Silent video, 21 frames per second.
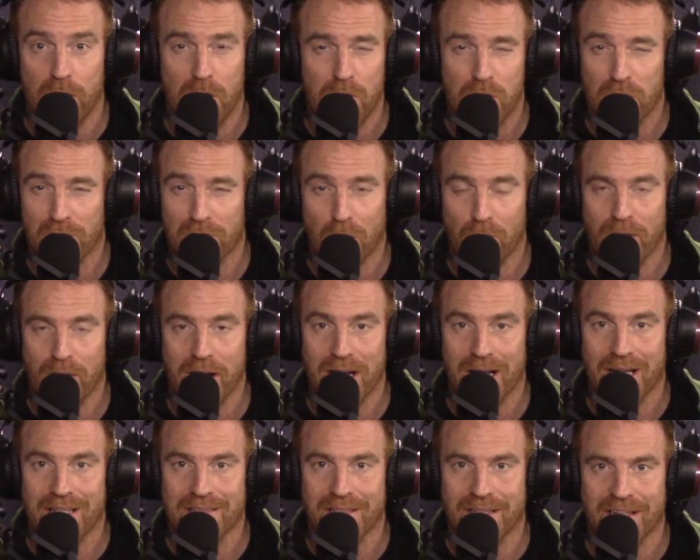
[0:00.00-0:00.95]
You just don't
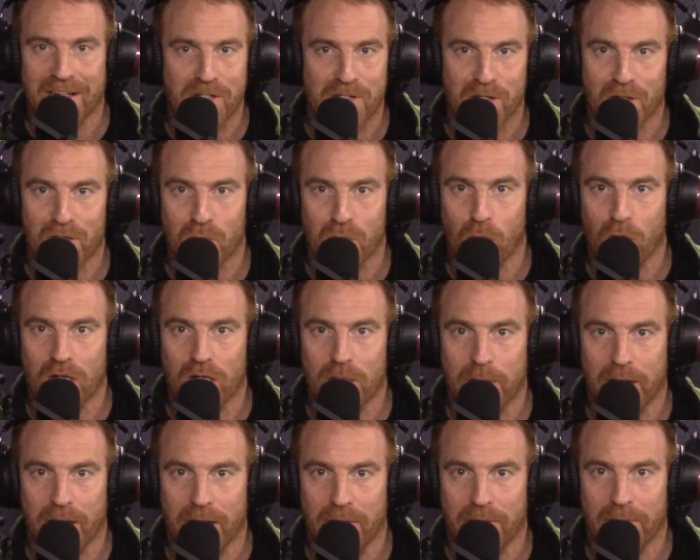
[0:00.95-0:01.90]
realize it because you're not talking
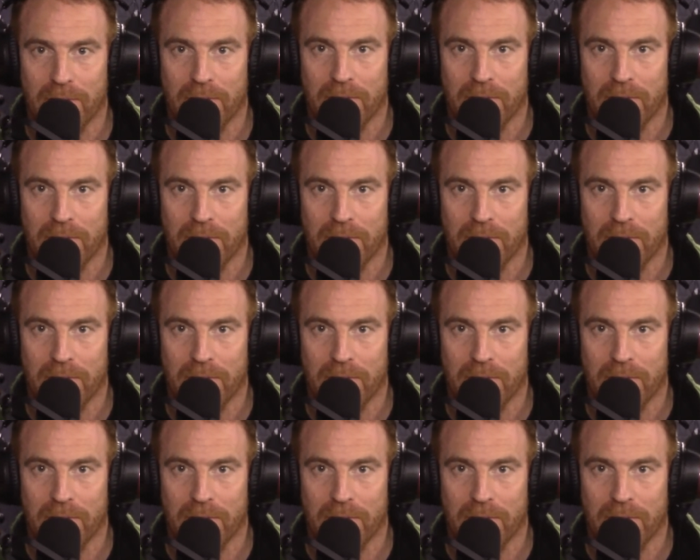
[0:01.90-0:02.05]
about it.